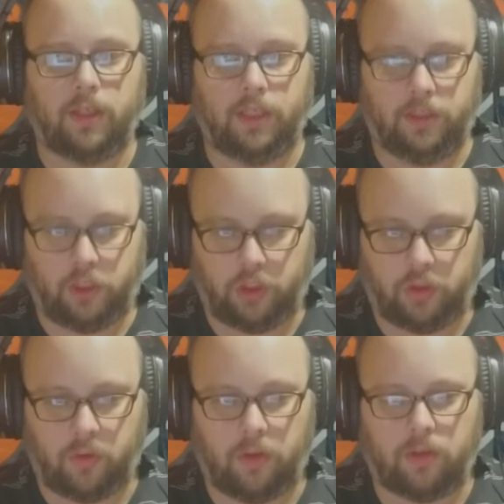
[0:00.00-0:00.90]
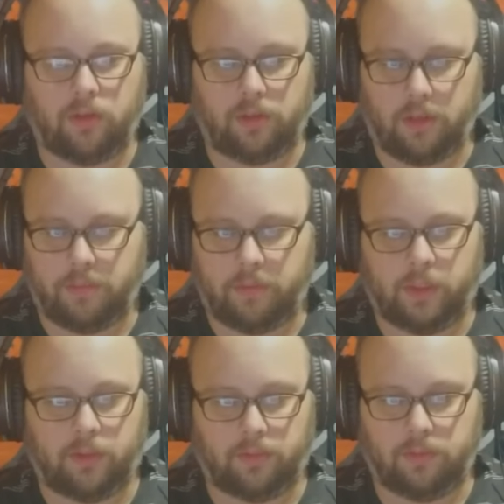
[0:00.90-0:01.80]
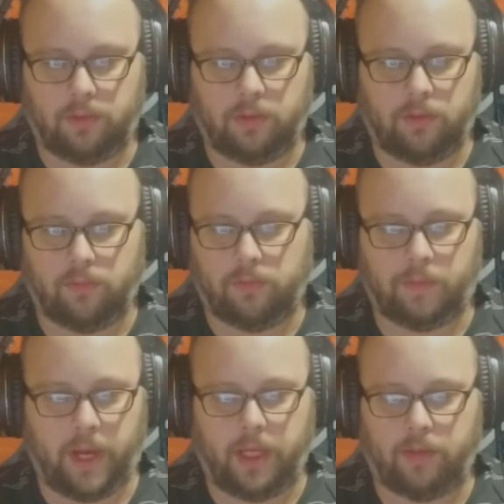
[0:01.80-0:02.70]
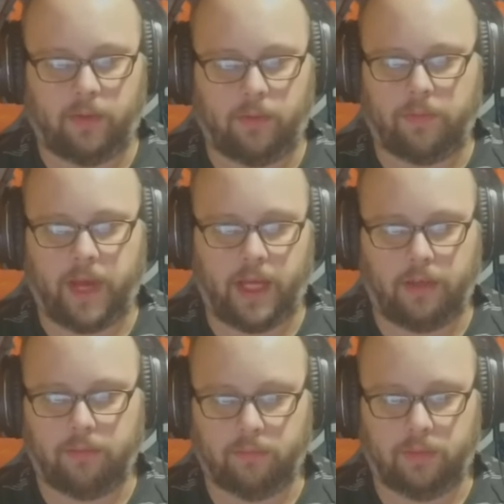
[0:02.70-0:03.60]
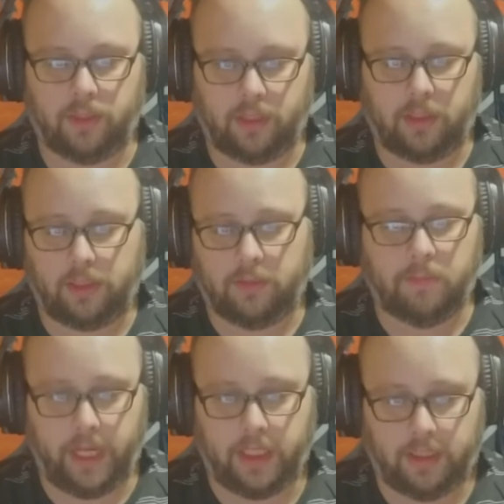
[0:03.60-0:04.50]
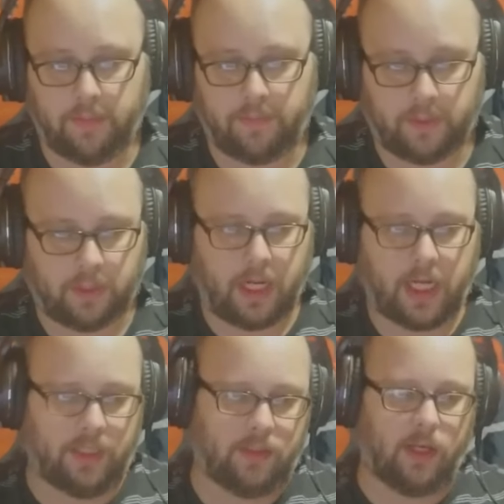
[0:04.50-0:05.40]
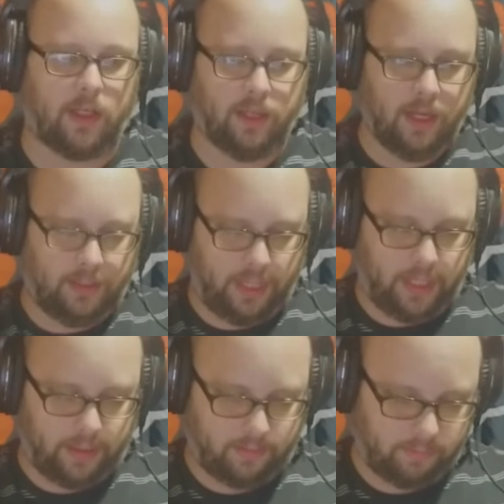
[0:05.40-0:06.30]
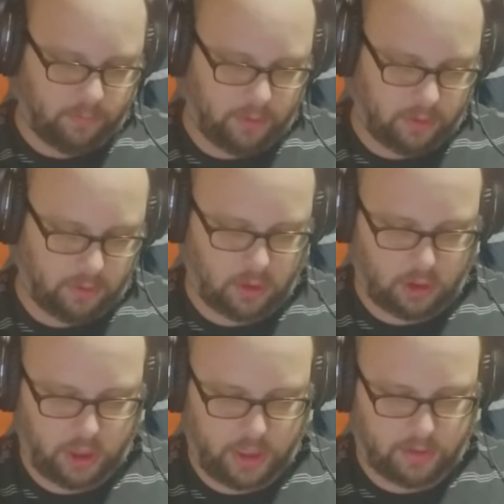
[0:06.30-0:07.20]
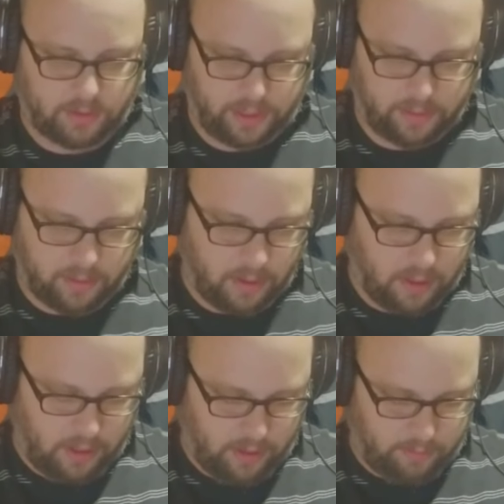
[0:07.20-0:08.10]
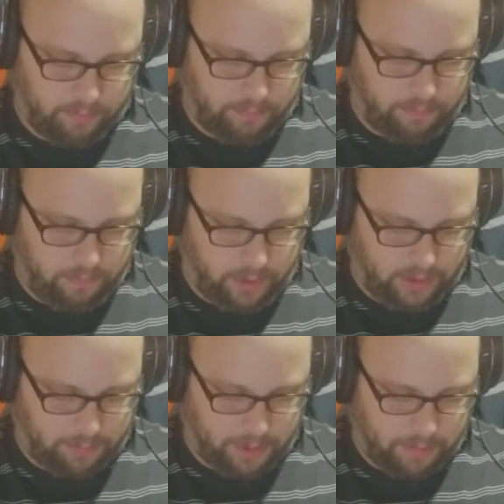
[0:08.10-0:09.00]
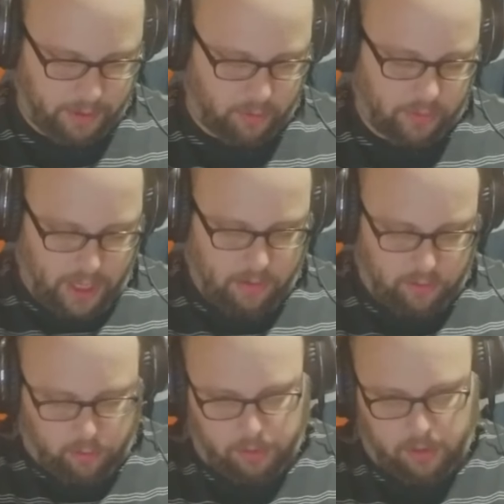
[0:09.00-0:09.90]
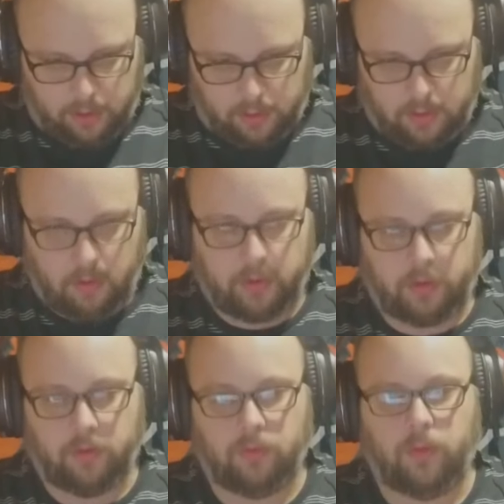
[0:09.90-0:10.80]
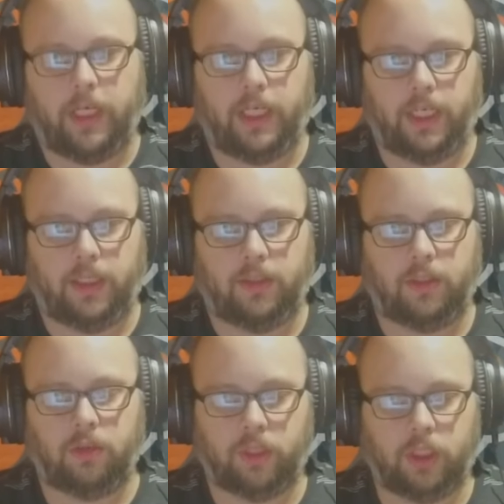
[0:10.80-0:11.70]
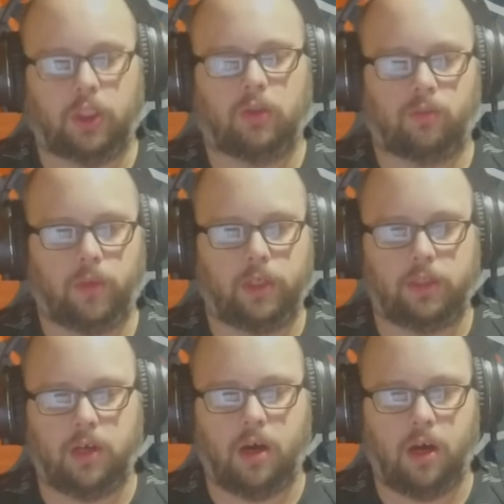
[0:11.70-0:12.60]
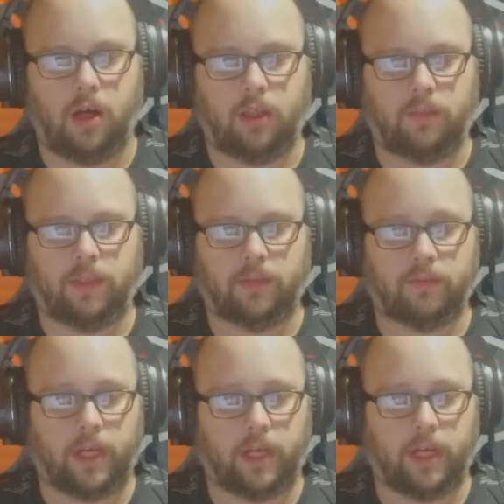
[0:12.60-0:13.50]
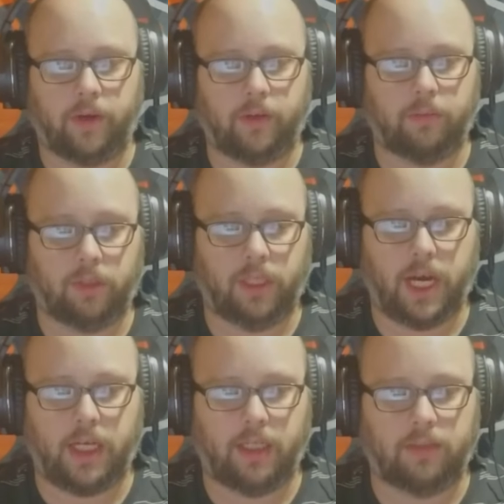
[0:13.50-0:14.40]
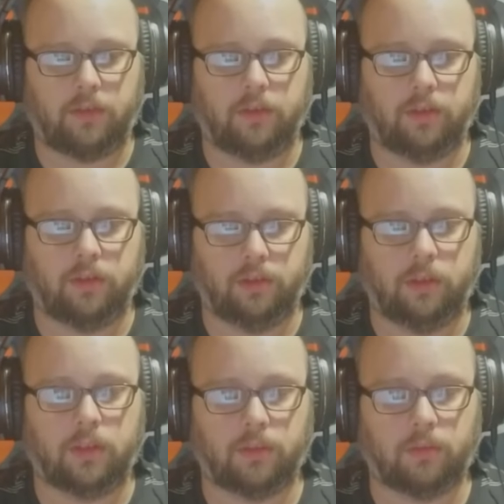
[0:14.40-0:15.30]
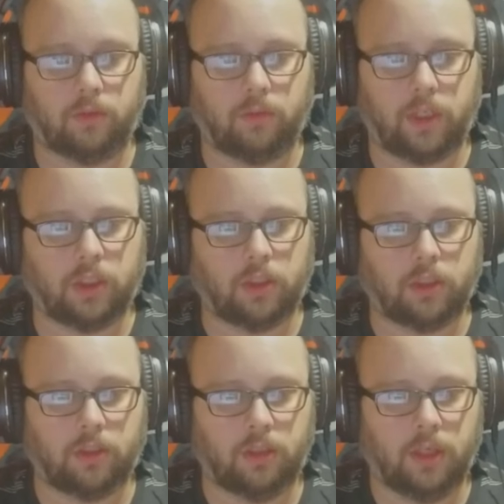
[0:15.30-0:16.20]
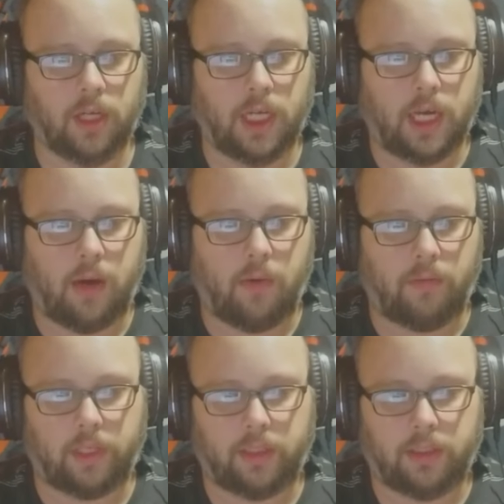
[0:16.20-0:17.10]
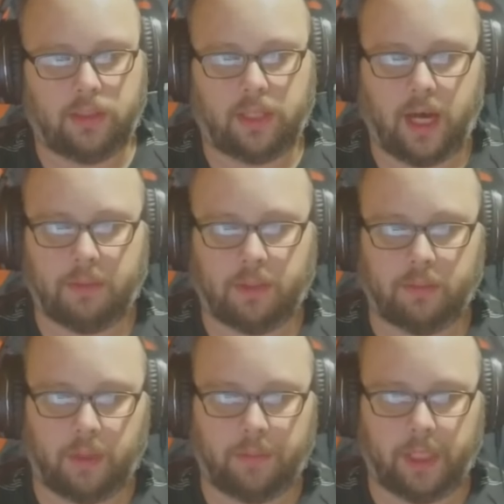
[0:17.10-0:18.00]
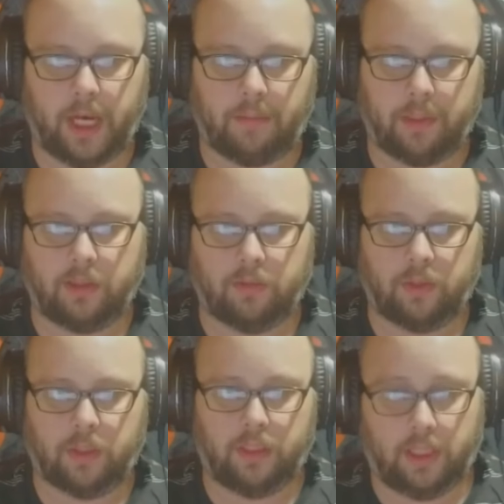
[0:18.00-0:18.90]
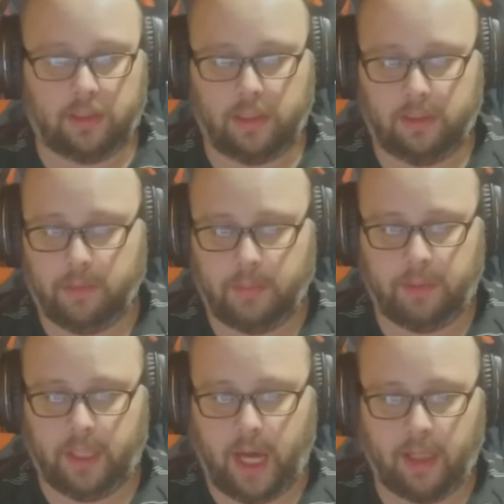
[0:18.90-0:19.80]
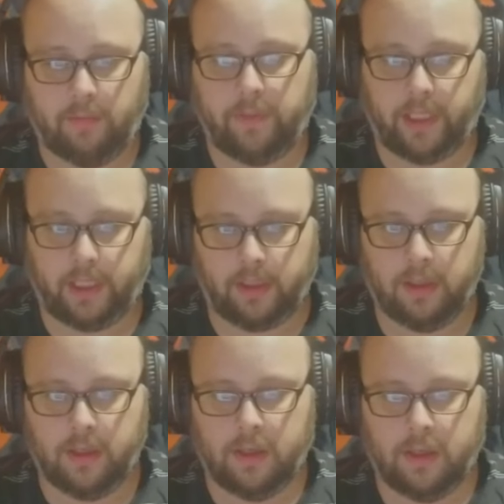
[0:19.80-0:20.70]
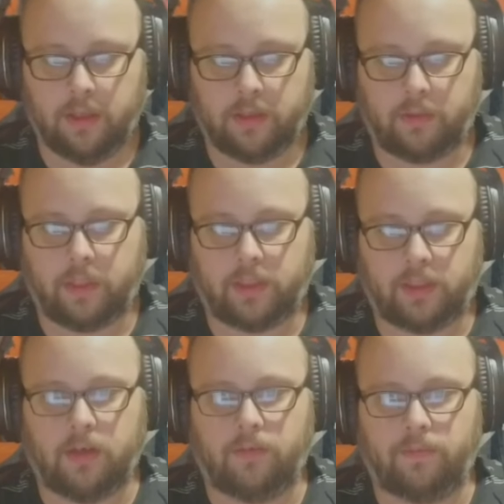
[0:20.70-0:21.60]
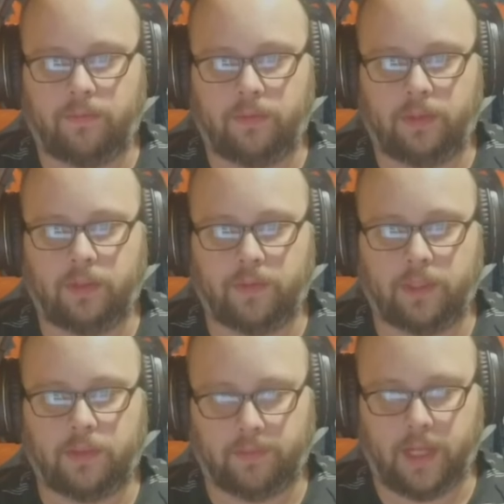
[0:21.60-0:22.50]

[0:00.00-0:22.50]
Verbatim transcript: in the short couple weeks span that we've had him, he's made a difference. And I thought that there's a chance that his play might go down a little bit since he's going to a situation where the uh, uh defensive linemen around him are not as good as they were in Washington. However, I think the opposite might be happening to where he, he might be elevating the rest of the defensive